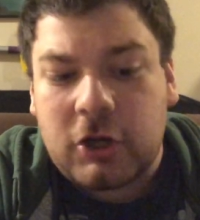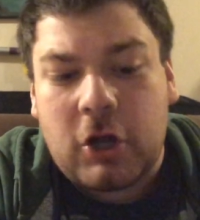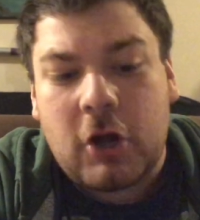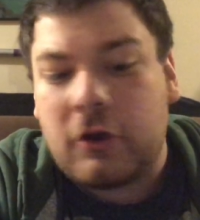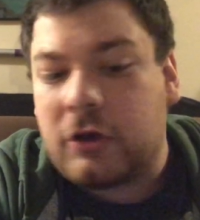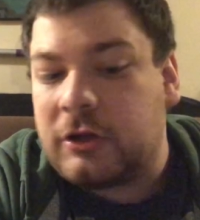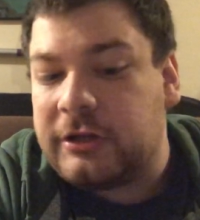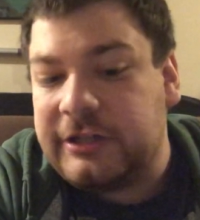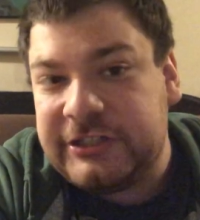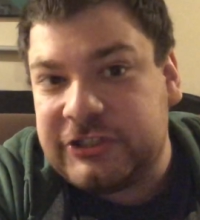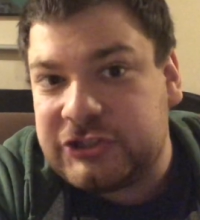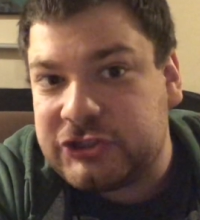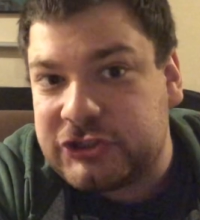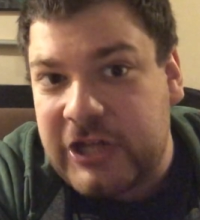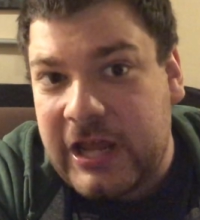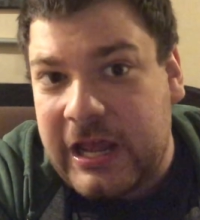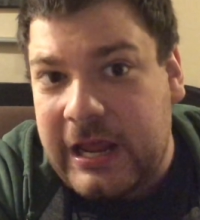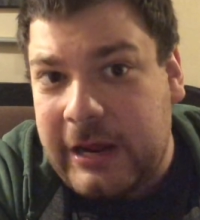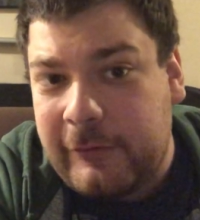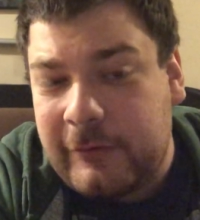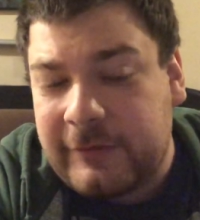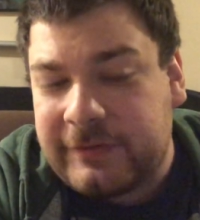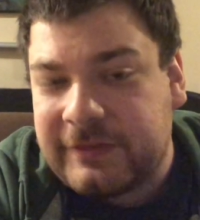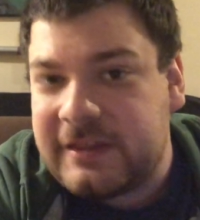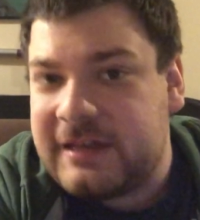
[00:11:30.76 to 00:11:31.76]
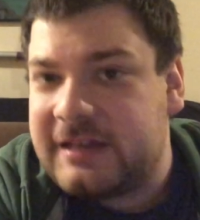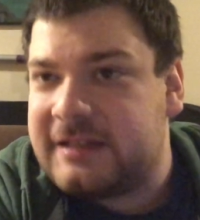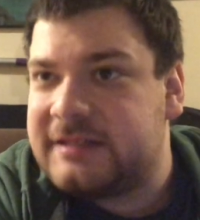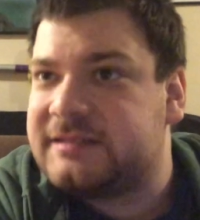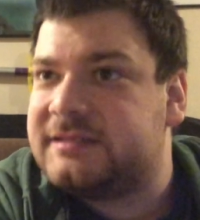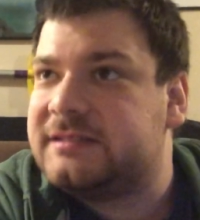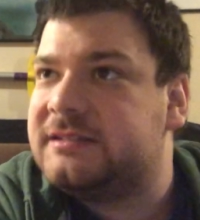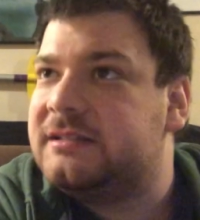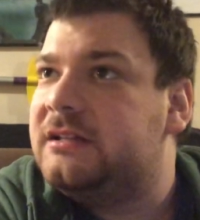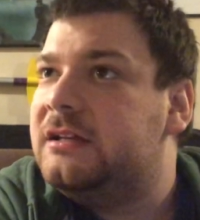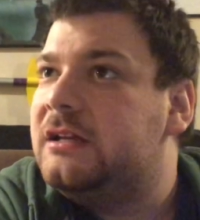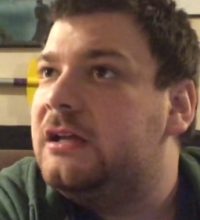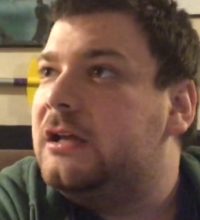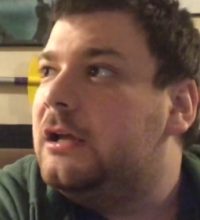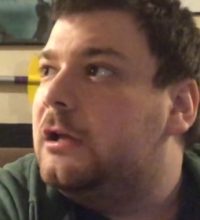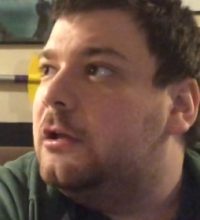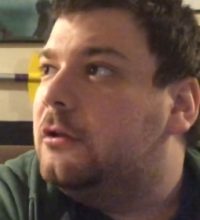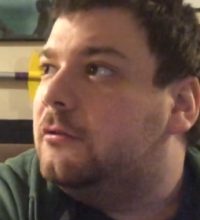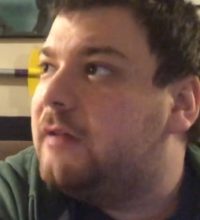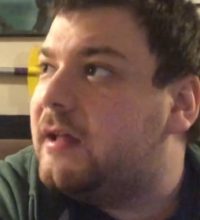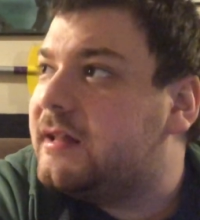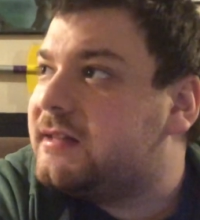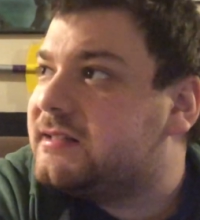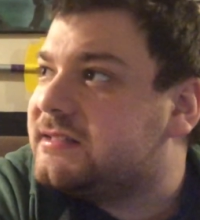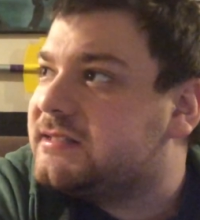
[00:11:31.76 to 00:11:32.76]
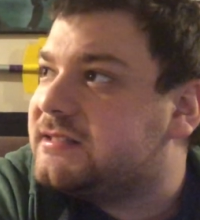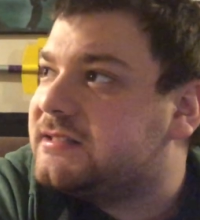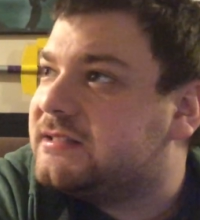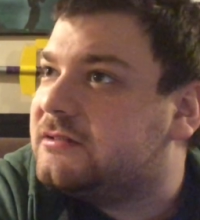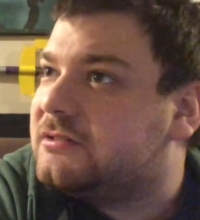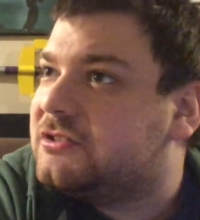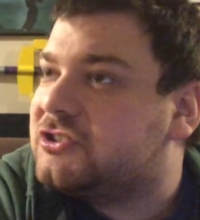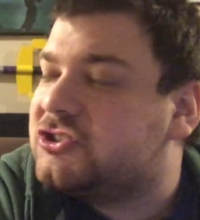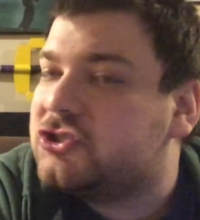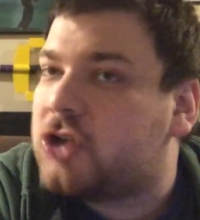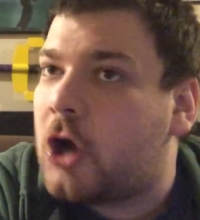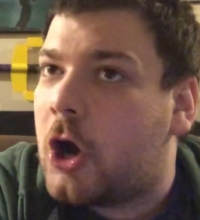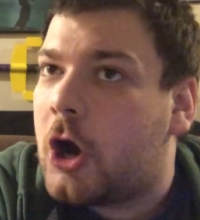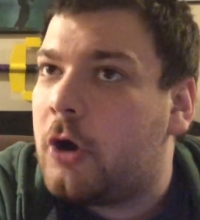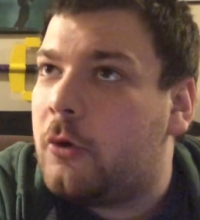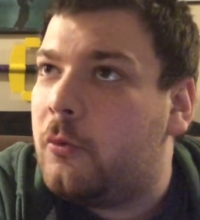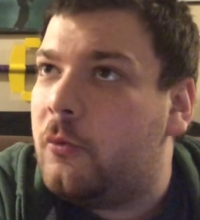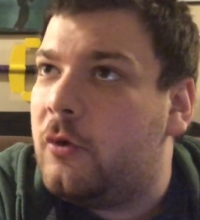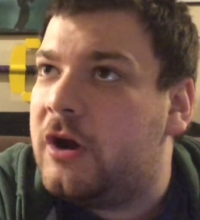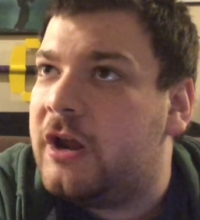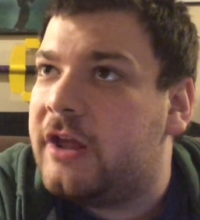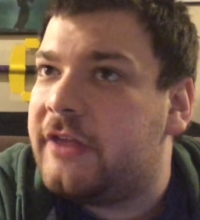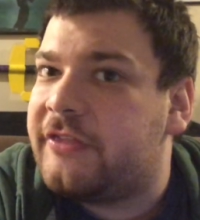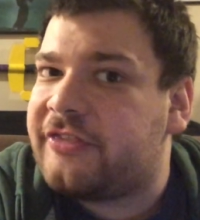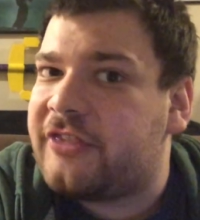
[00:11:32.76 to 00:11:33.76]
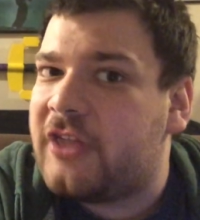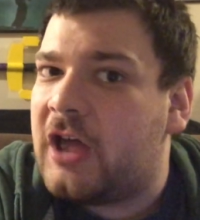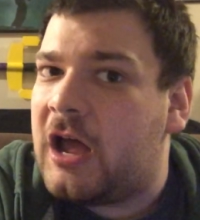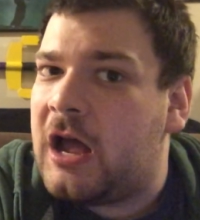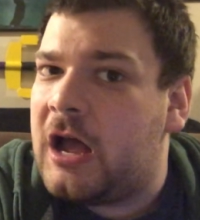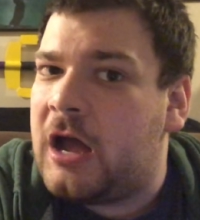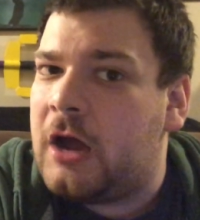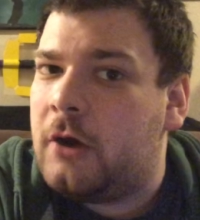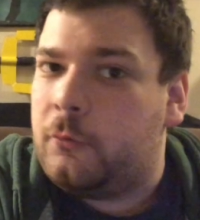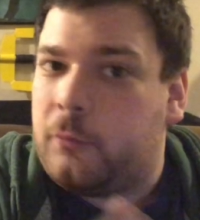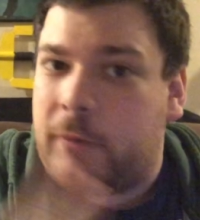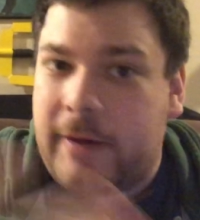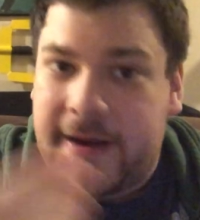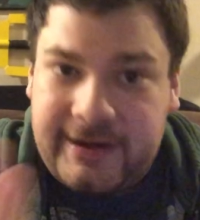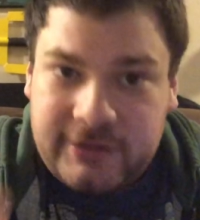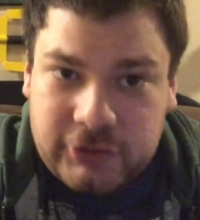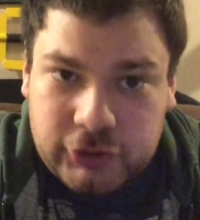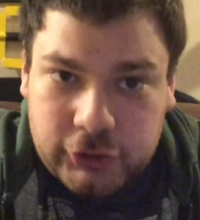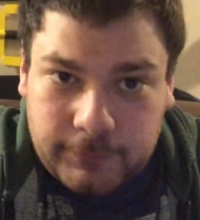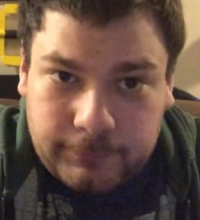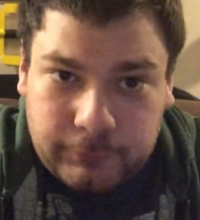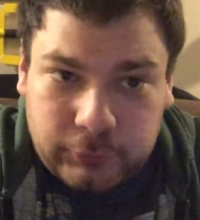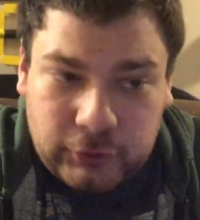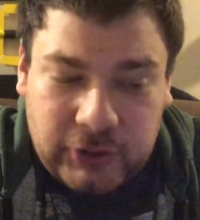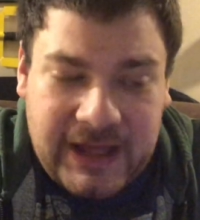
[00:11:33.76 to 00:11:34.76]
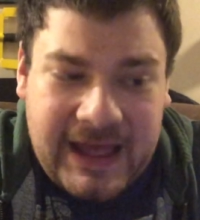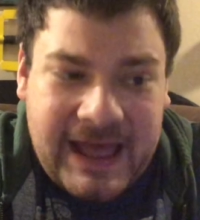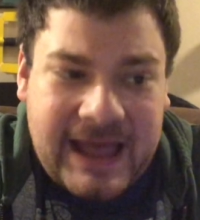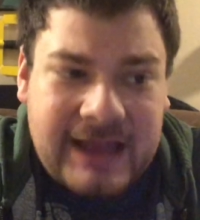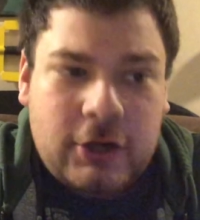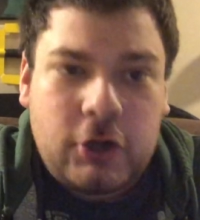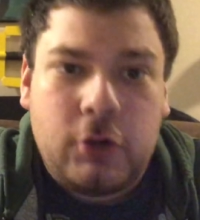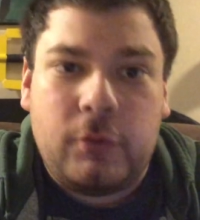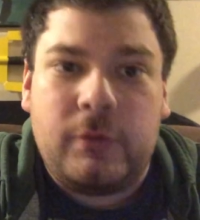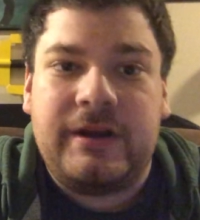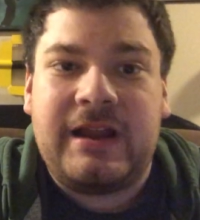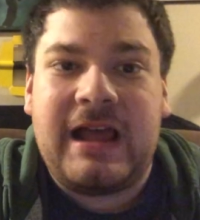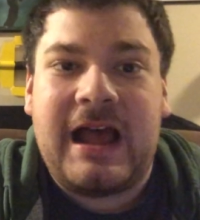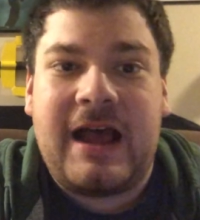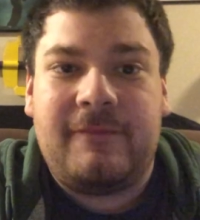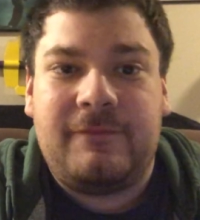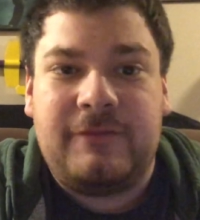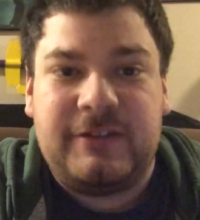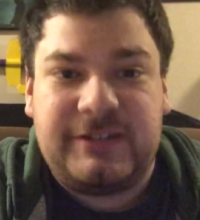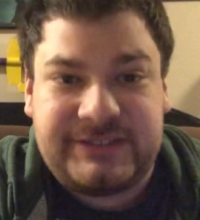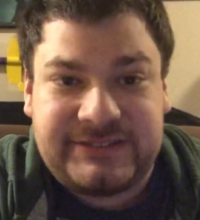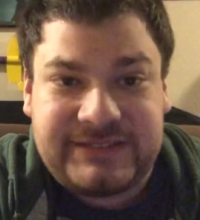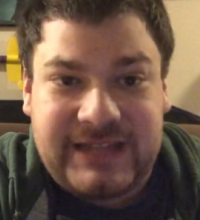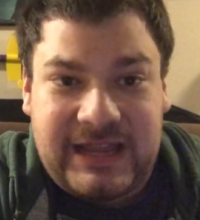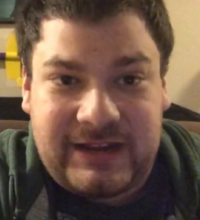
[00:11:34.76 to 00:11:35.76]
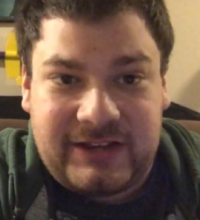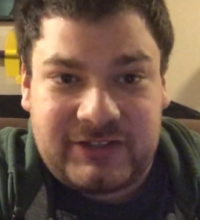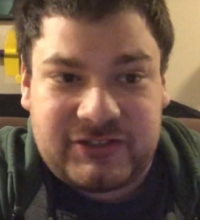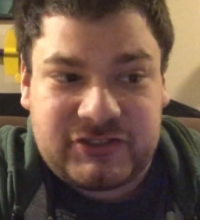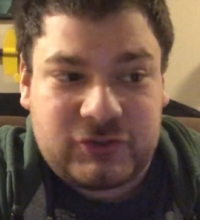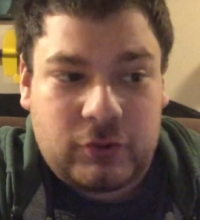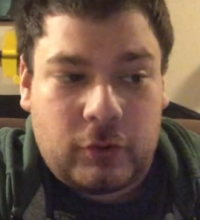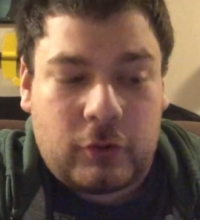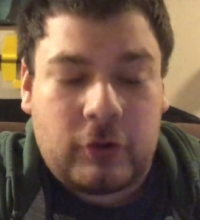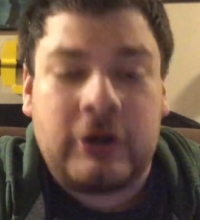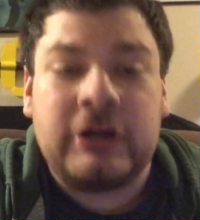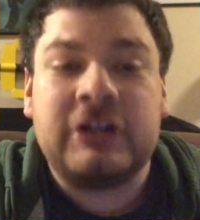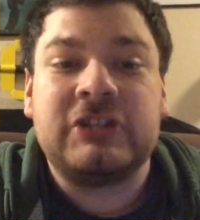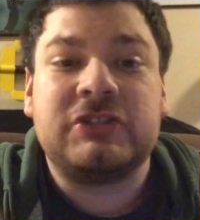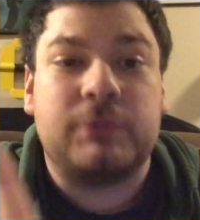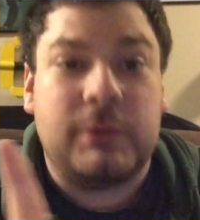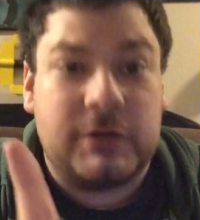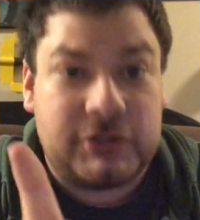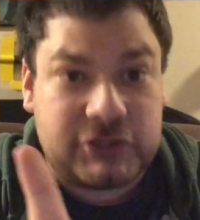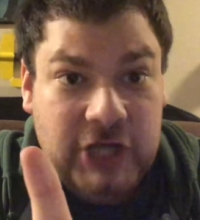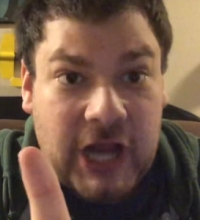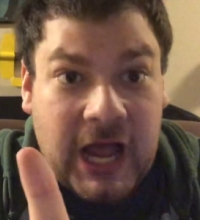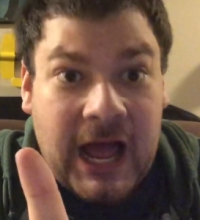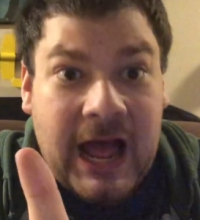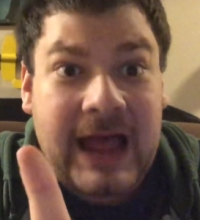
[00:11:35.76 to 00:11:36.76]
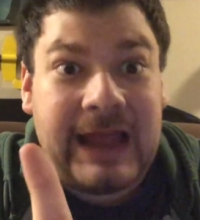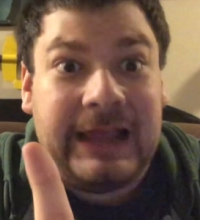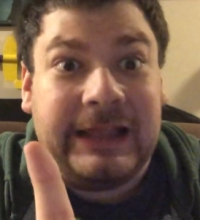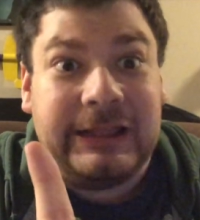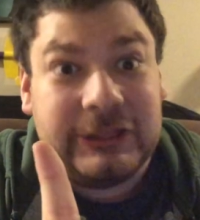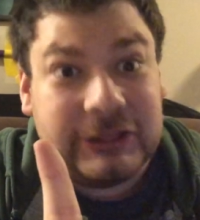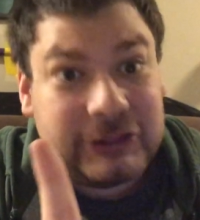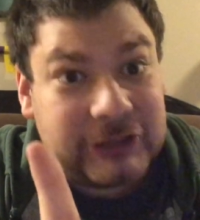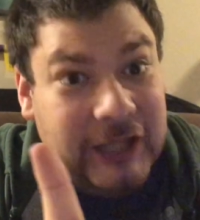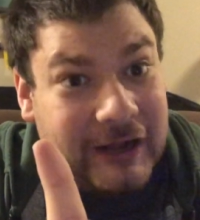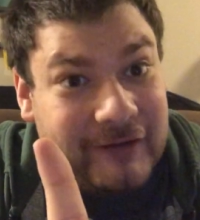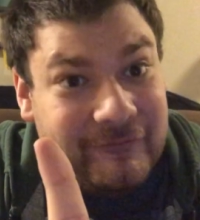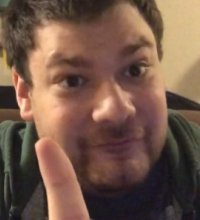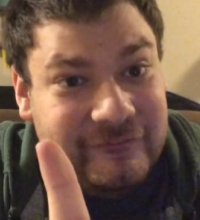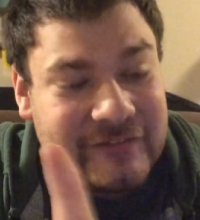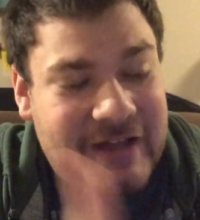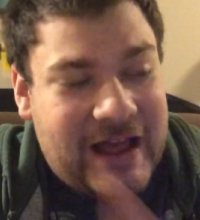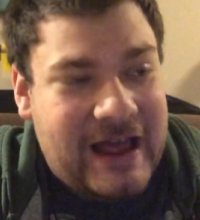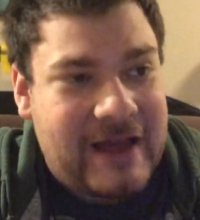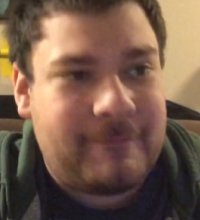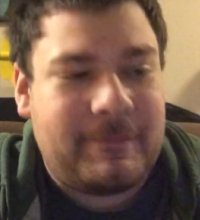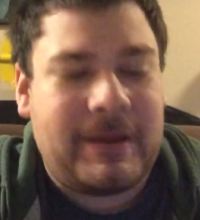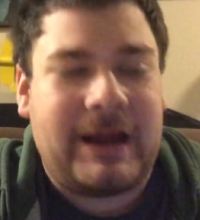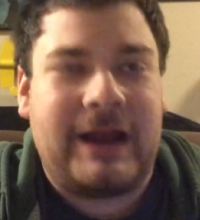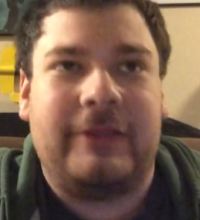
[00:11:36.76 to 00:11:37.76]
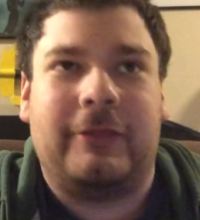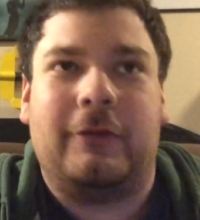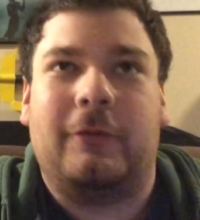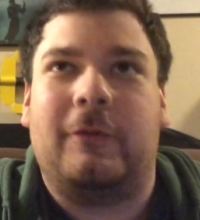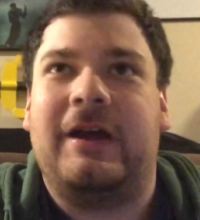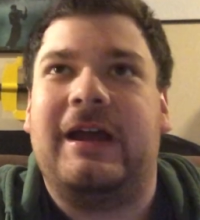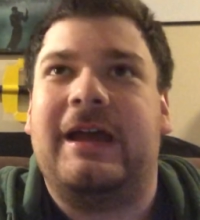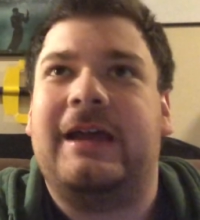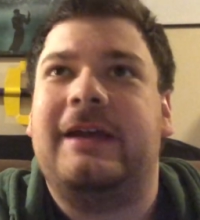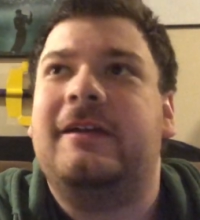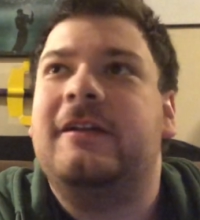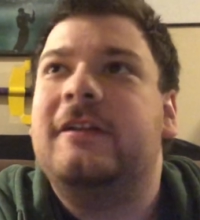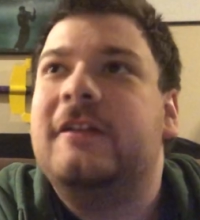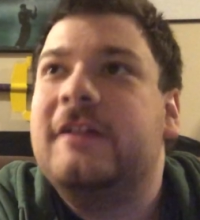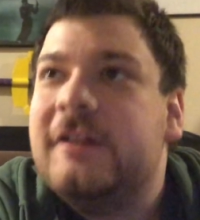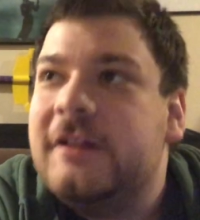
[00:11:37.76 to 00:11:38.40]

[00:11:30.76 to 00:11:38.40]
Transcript: cliche with this. Let's start with Ranger Black, who would have the Stegosaurus, which I love that, by the way.